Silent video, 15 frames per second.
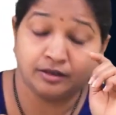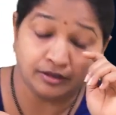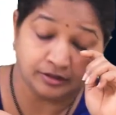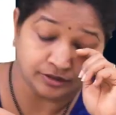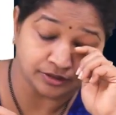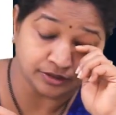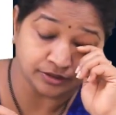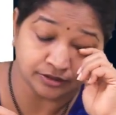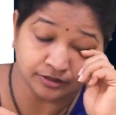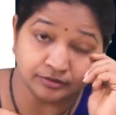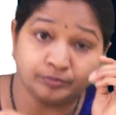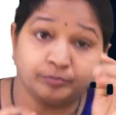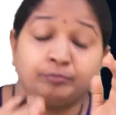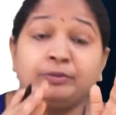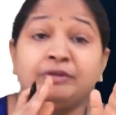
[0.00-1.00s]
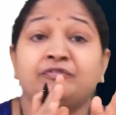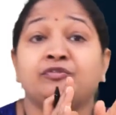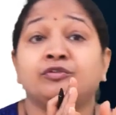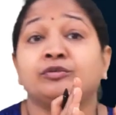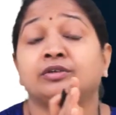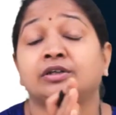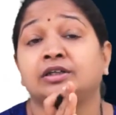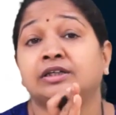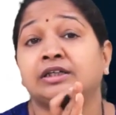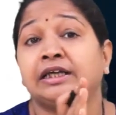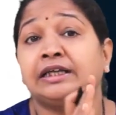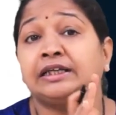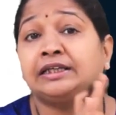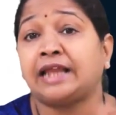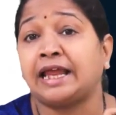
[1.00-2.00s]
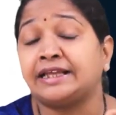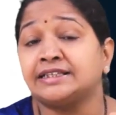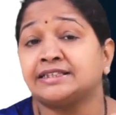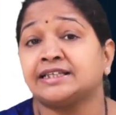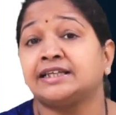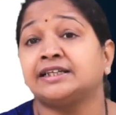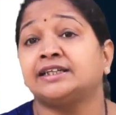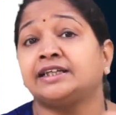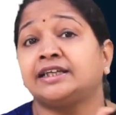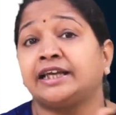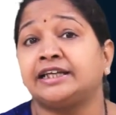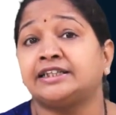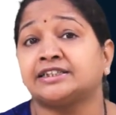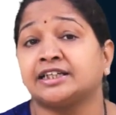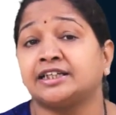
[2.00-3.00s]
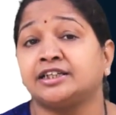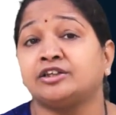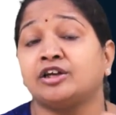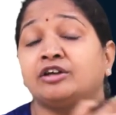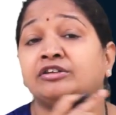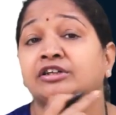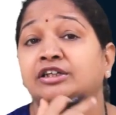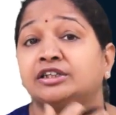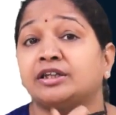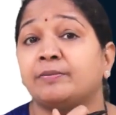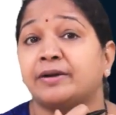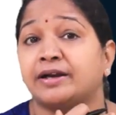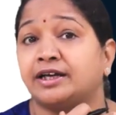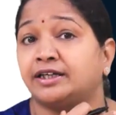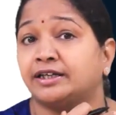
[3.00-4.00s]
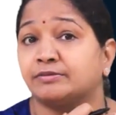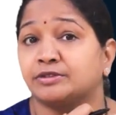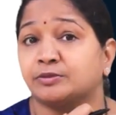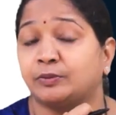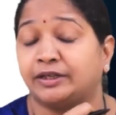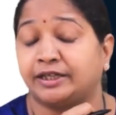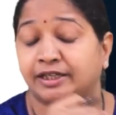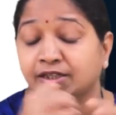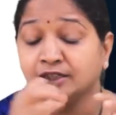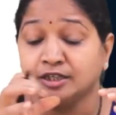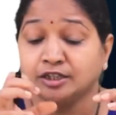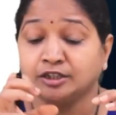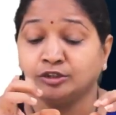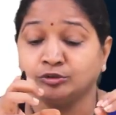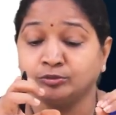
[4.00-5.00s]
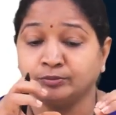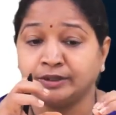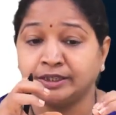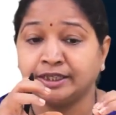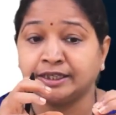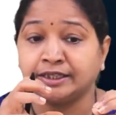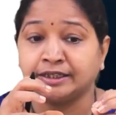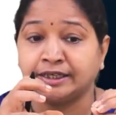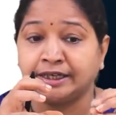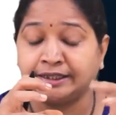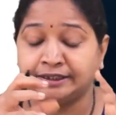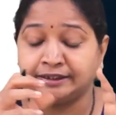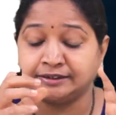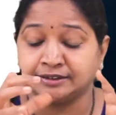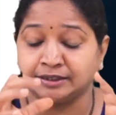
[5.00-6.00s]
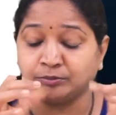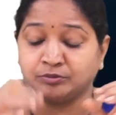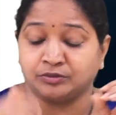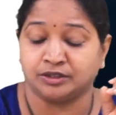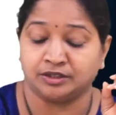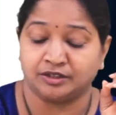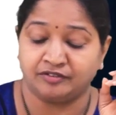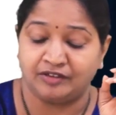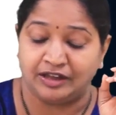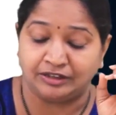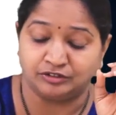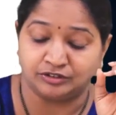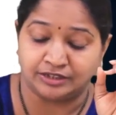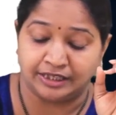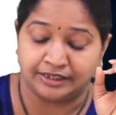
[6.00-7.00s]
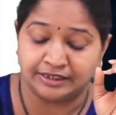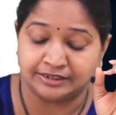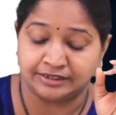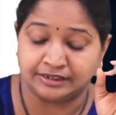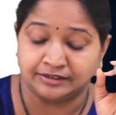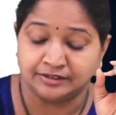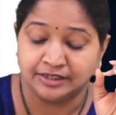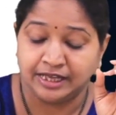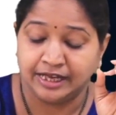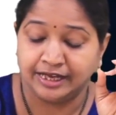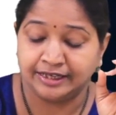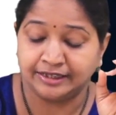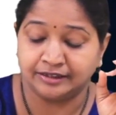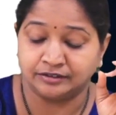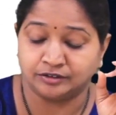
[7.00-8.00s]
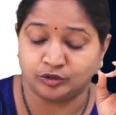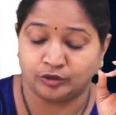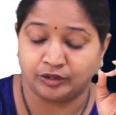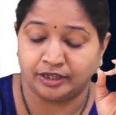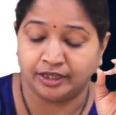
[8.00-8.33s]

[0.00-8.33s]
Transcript: Before 9th standard and 8th standard, you have done the middle term splitting. You may get some values, that is x